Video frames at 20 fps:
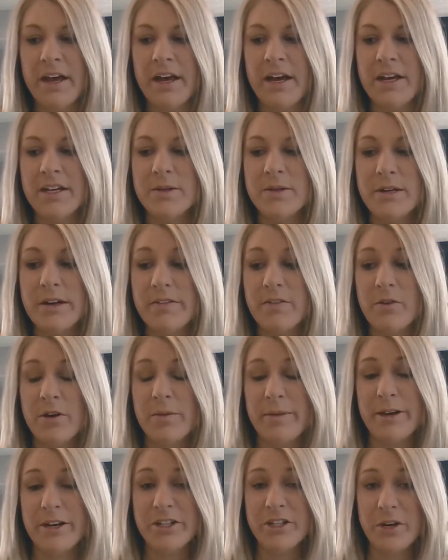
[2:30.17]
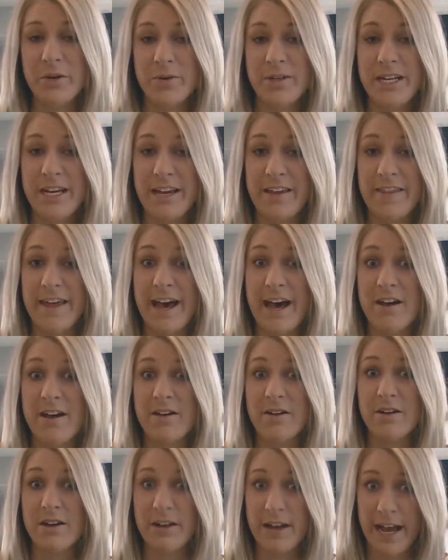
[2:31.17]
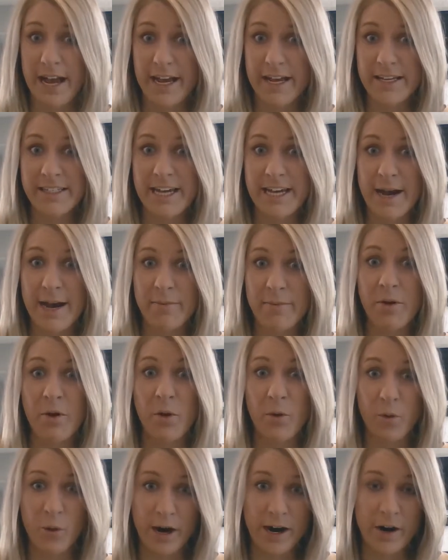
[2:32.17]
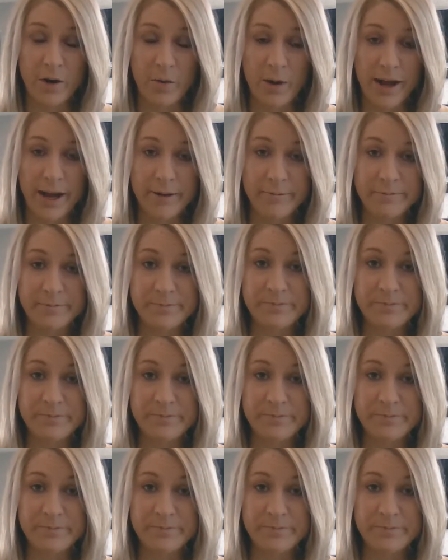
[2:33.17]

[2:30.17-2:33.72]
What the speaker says: So we definitely want to make sure we're taking that ASAP right away.